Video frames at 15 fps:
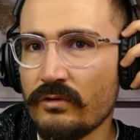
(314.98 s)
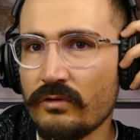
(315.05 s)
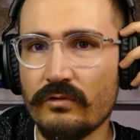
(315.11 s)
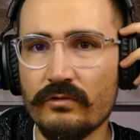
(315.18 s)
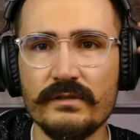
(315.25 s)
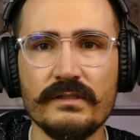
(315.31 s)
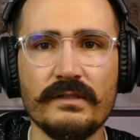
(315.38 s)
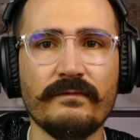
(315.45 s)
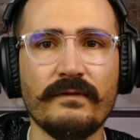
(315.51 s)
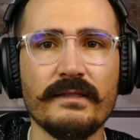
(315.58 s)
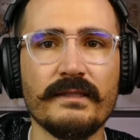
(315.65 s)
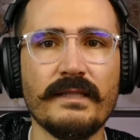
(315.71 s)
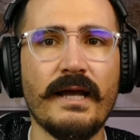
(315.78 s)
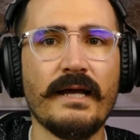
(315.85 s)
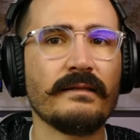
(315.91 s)
or stuff
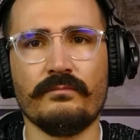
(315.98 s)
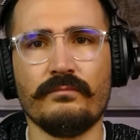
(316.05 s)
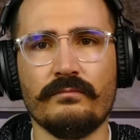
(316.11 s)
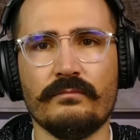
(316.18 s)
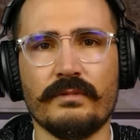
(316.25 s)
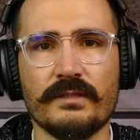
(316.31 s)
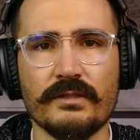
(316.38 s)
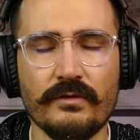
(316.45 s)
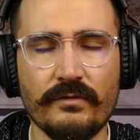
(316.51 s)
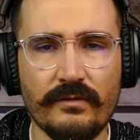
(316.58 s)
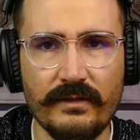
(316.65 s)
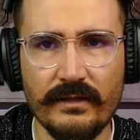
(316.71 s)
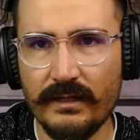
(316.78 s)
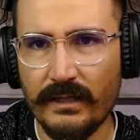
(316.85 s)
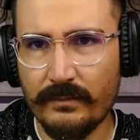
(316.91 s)
like that. But the good
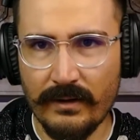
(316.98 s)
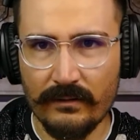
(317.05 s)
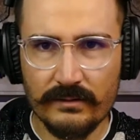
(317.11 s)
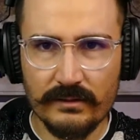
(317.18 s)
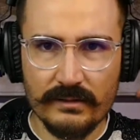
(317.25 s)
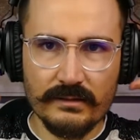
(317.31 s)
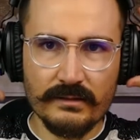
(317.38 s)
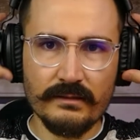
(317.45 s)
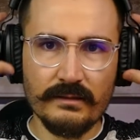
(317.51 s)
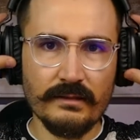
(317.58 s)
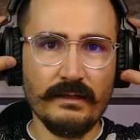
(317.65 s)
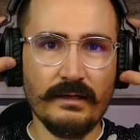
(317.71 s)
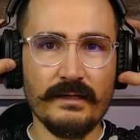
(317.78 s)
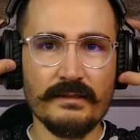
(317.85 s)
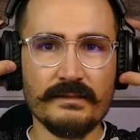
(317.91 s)
thing about this
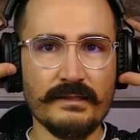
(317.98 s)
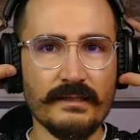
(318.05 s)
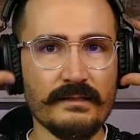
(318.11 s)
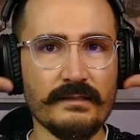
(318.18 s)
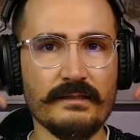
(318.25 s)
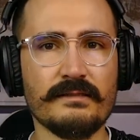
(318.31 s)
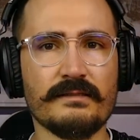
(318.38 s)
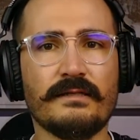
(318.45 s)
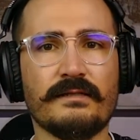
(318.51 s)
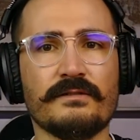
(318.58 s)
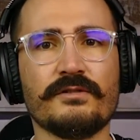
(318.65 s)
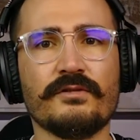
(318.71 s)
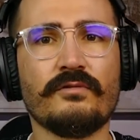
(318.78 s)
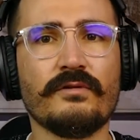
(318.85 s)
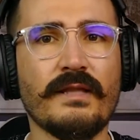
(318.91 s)
headset is
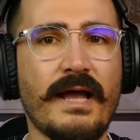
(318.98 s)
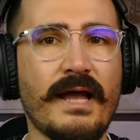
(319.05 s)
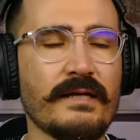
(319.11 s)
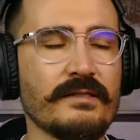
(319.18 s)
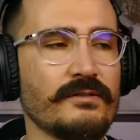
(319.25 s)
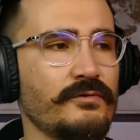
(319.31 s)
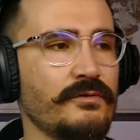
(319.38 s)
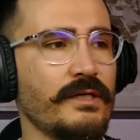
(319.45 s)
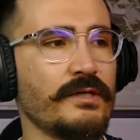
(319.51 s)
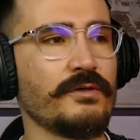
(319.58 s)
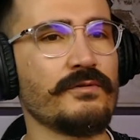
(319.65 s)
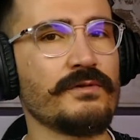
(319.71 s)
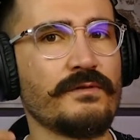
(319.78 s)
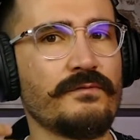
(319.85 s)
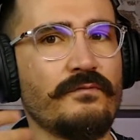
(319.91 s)
there's no lag, so you can
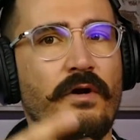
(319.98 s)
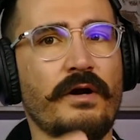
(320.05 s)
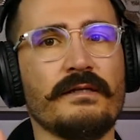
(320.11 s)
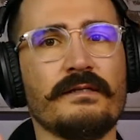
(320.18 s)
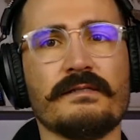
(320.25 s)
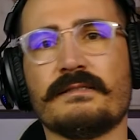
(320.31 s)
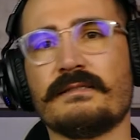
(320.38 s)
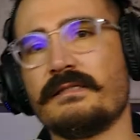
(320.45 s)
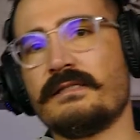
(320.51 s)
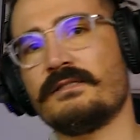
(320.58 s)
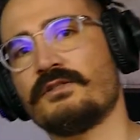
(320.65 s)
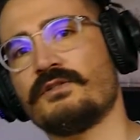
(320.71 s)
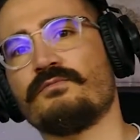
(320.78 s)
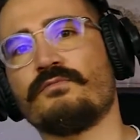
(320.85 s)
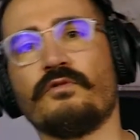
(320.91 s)
use it wirelessly,
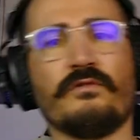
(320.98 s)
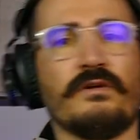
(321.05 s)
just move